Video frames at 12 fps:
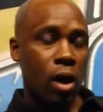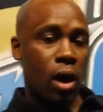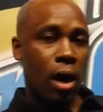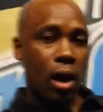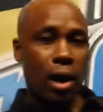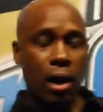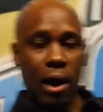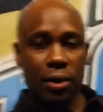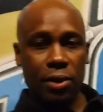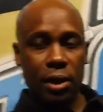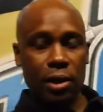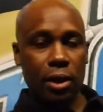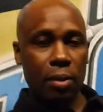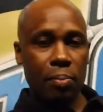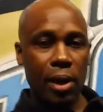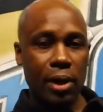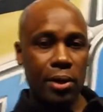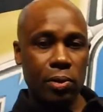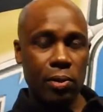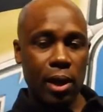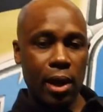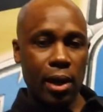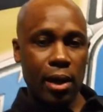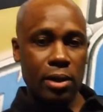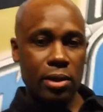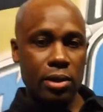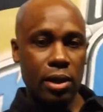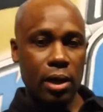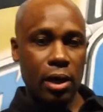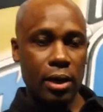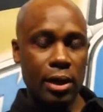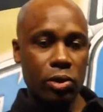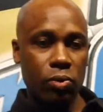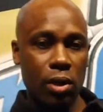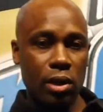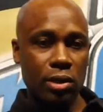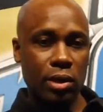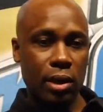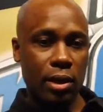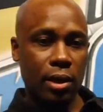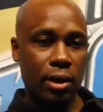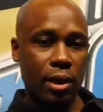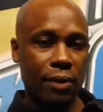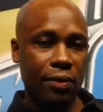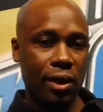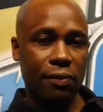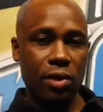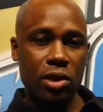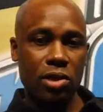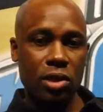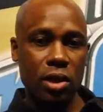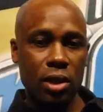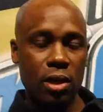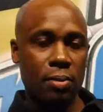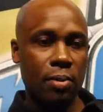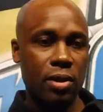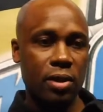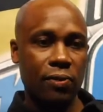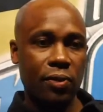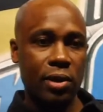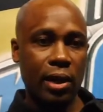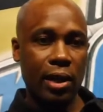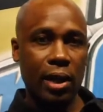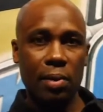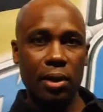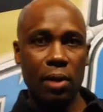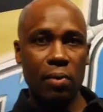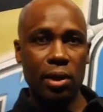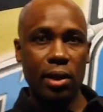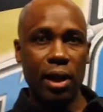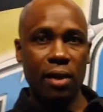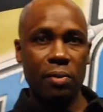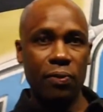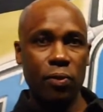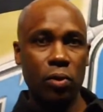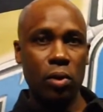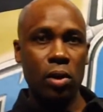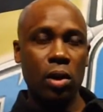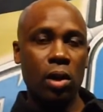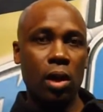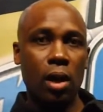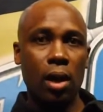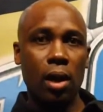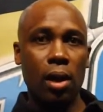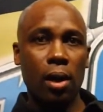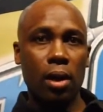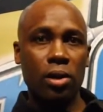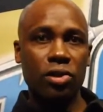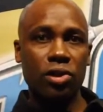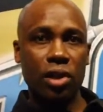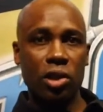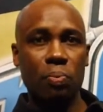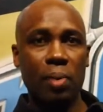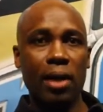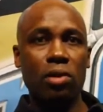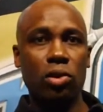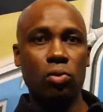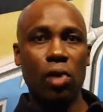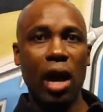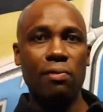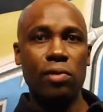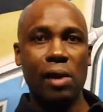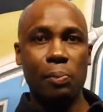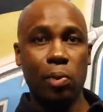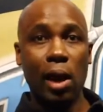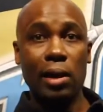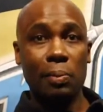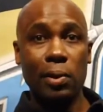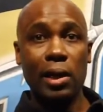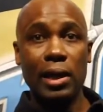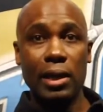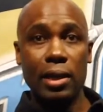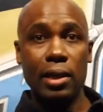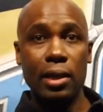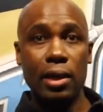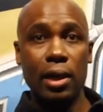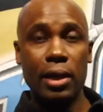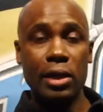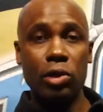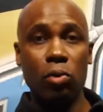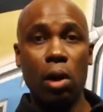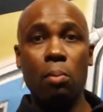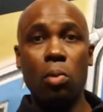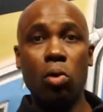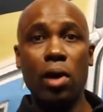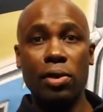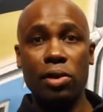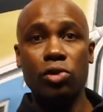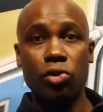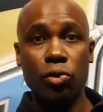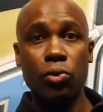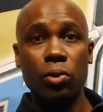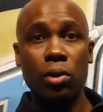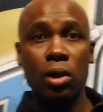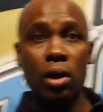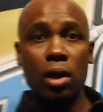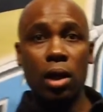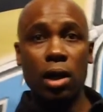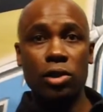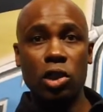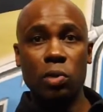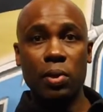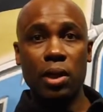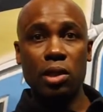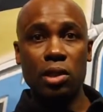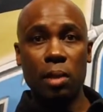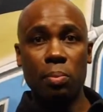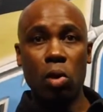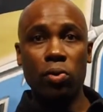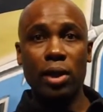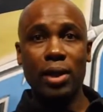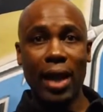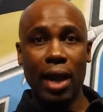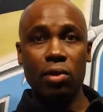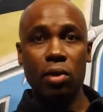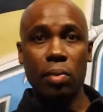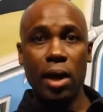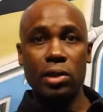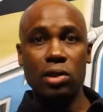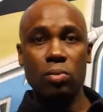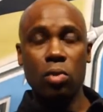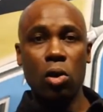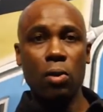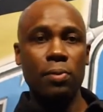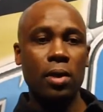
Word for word: Uh, I think uh, Beno and uh, E'Twaun, is, they've given us a, a, different dynamic that we didn't have before. Uh, since Beno's arrival, I probably played uh, E'Twaun more at the two, uh, just because they both can handle the basketball.